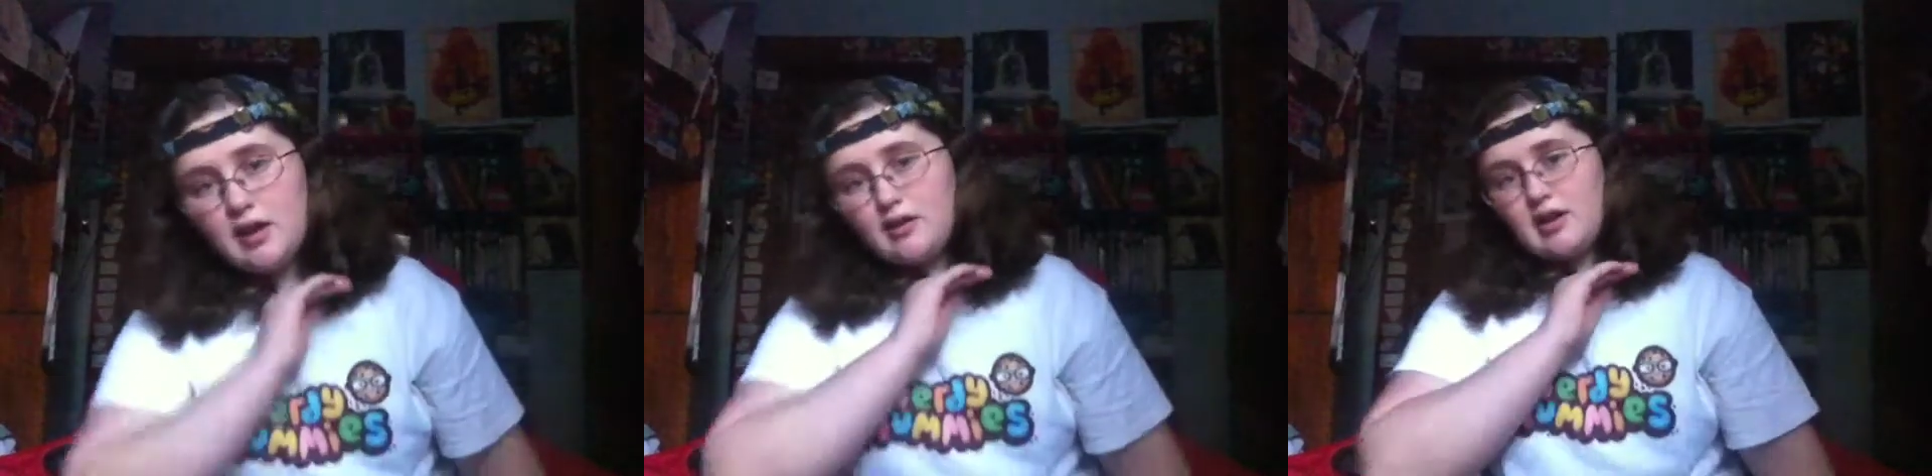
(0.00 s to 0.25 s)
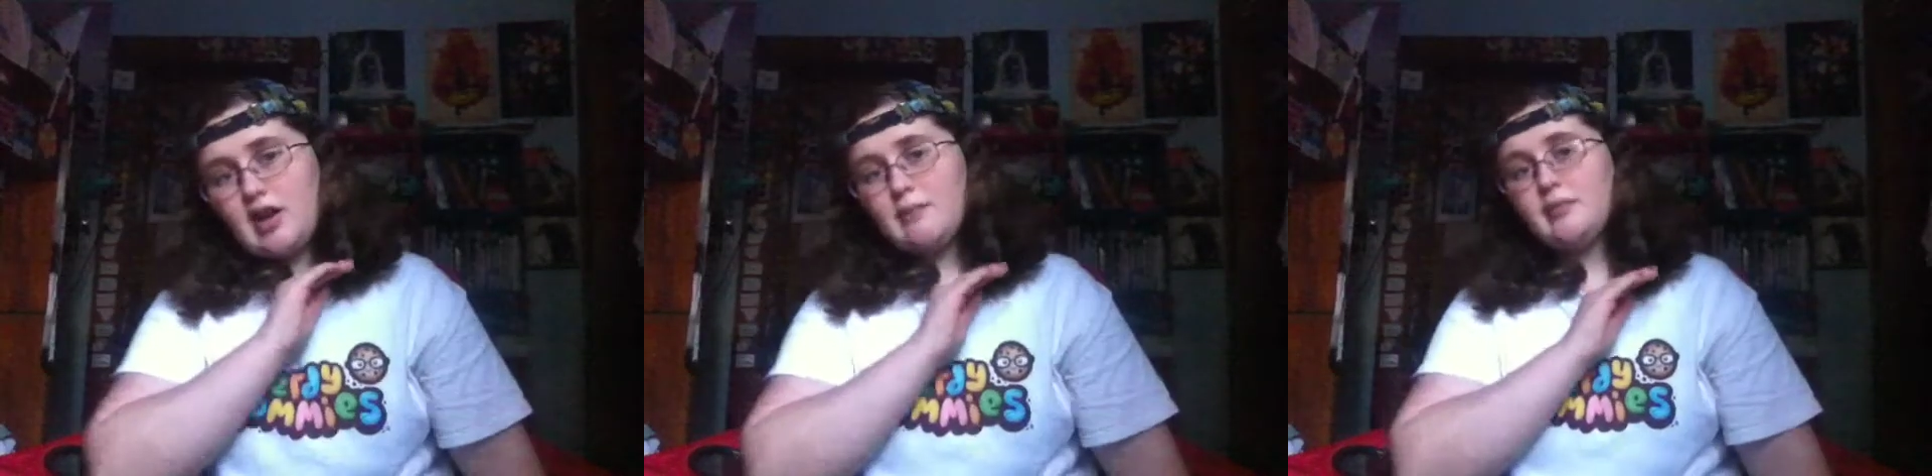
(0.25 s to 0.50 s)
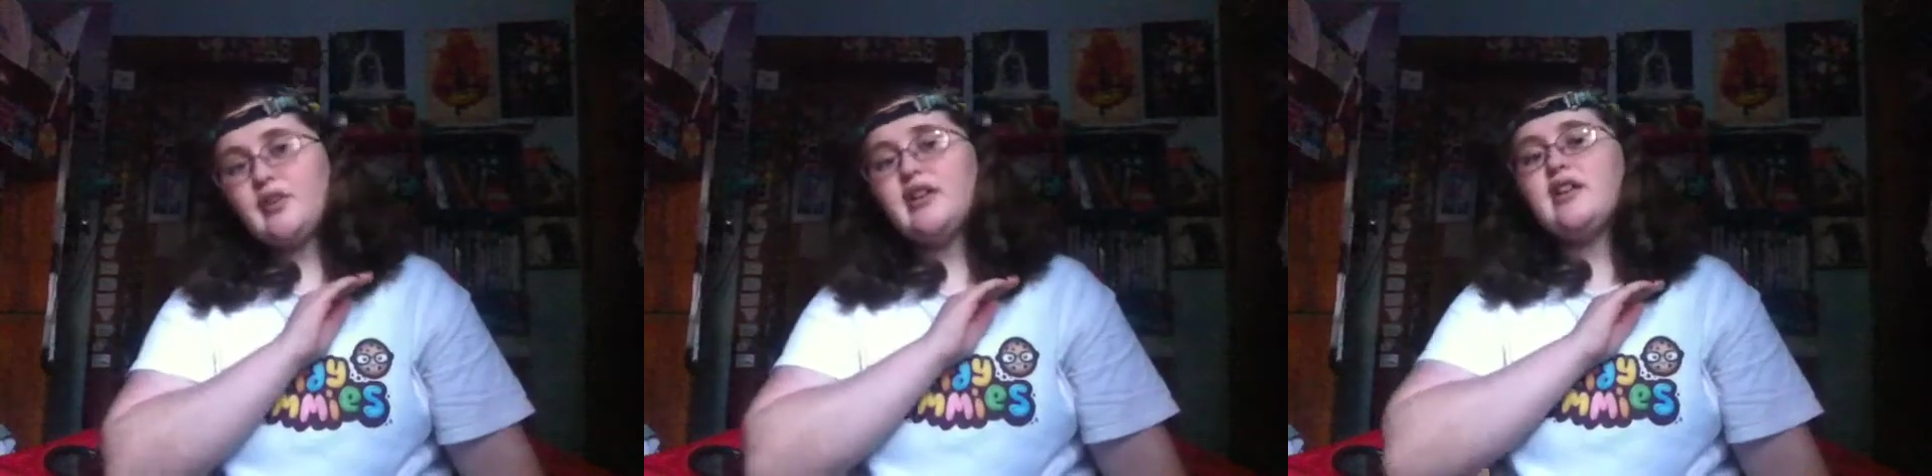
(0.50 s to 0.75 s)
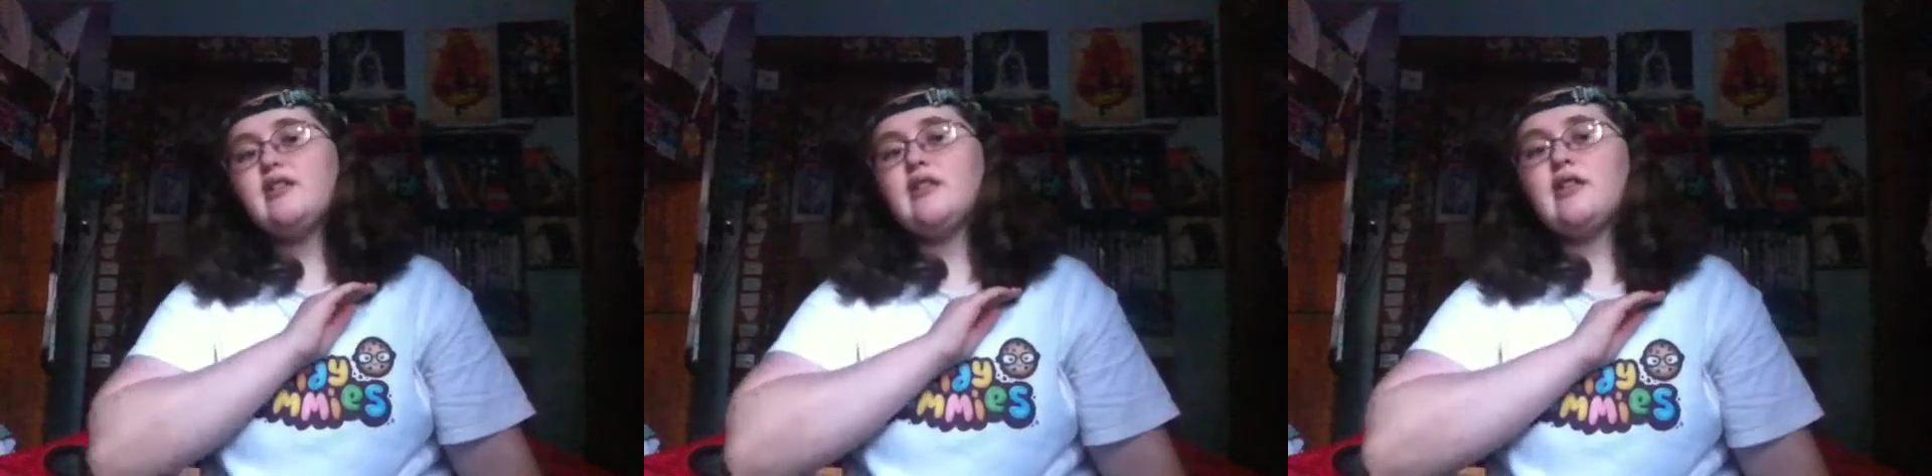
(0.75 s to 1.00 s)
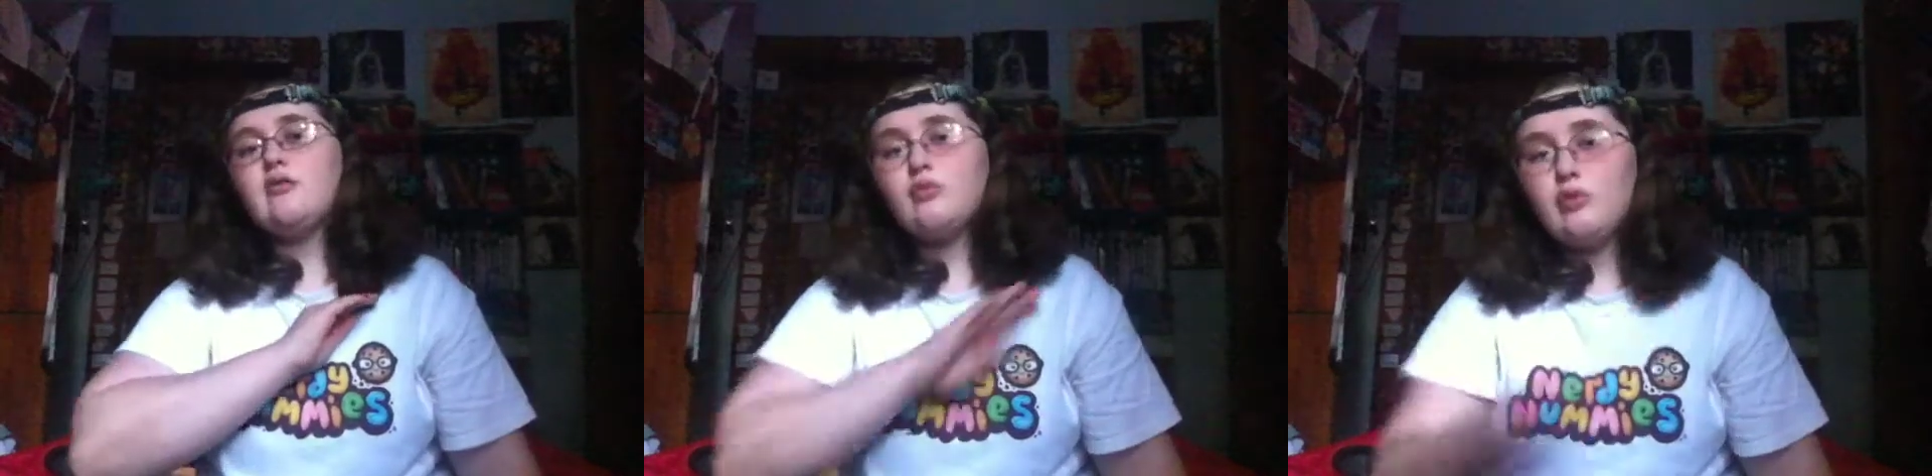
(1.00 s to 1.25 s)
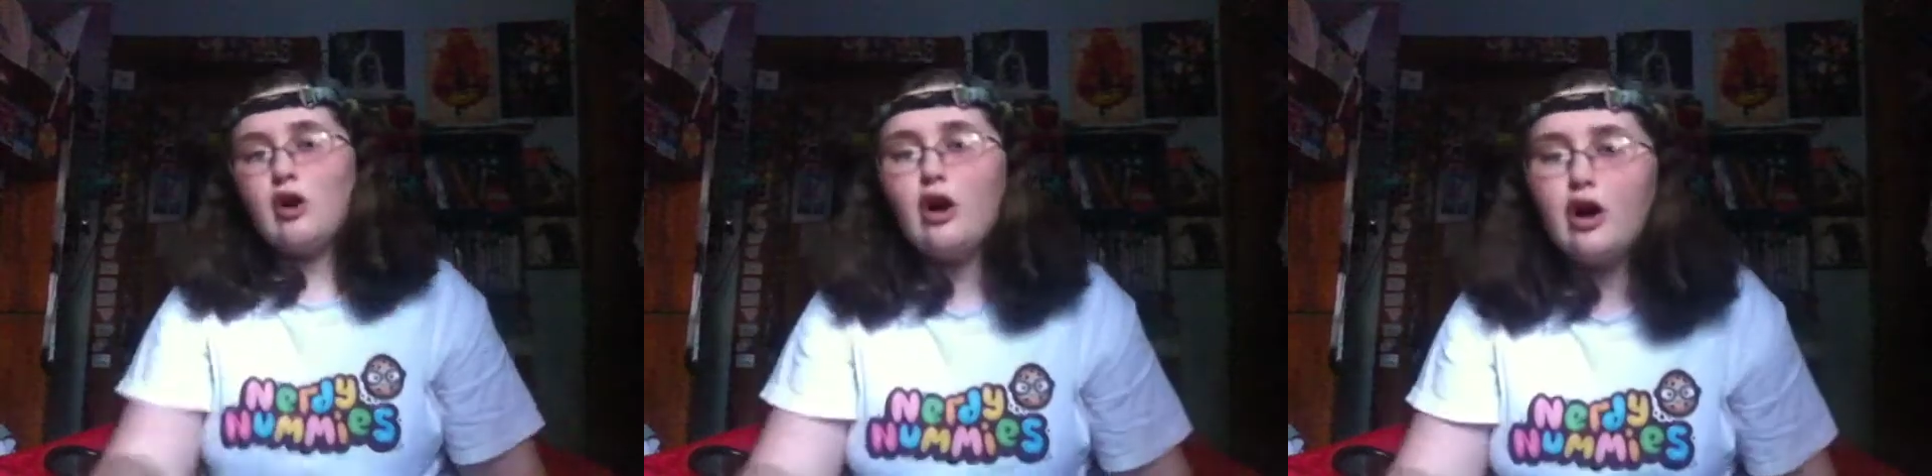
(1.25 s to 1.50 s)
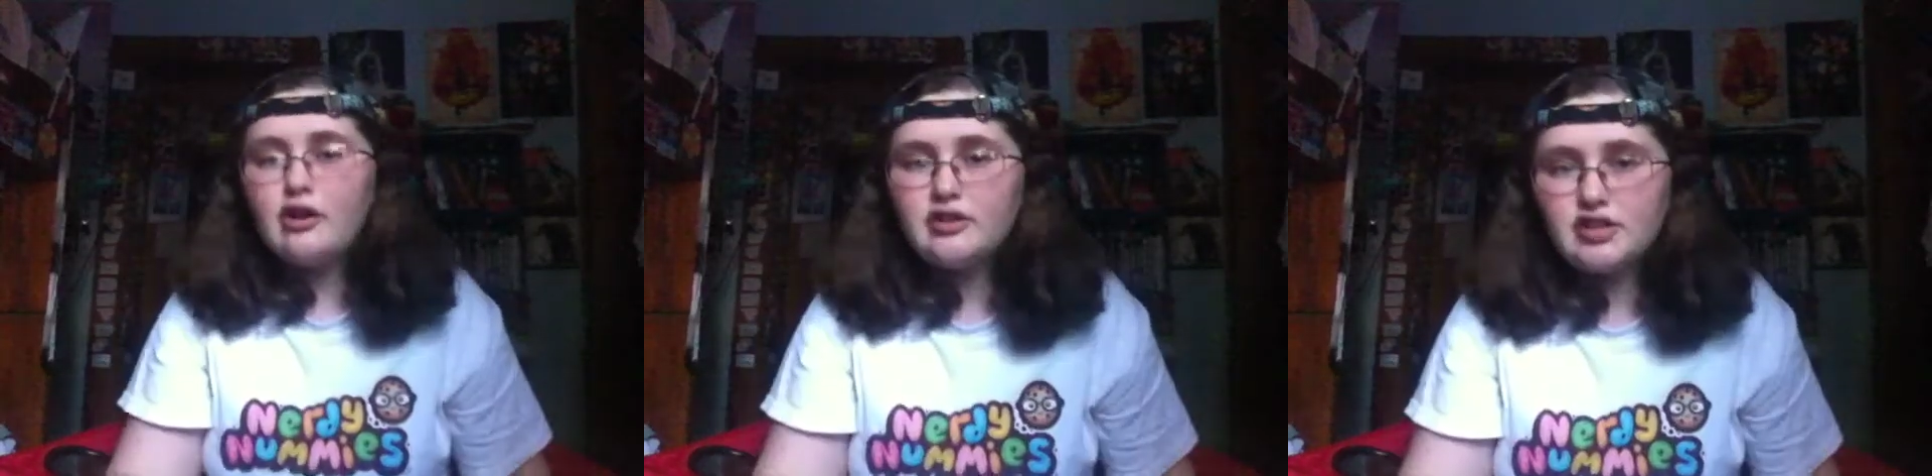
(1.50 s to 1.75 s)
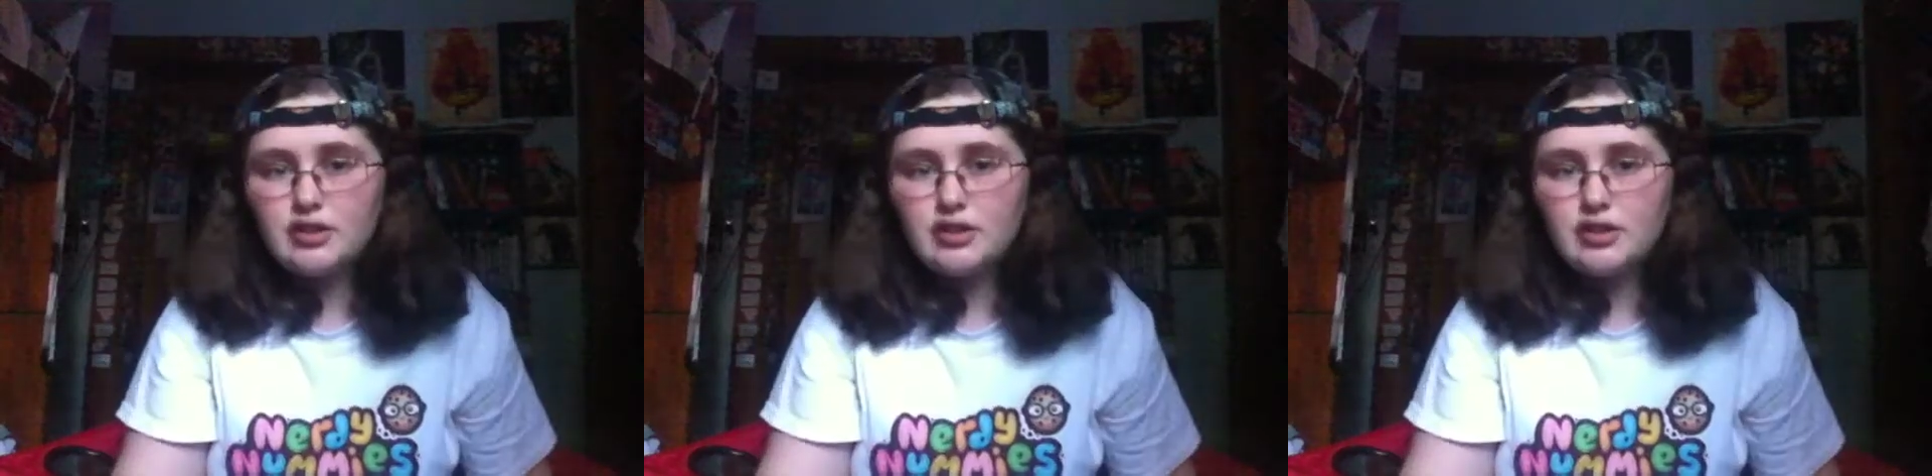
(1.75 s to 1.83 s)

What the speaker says: completely wrong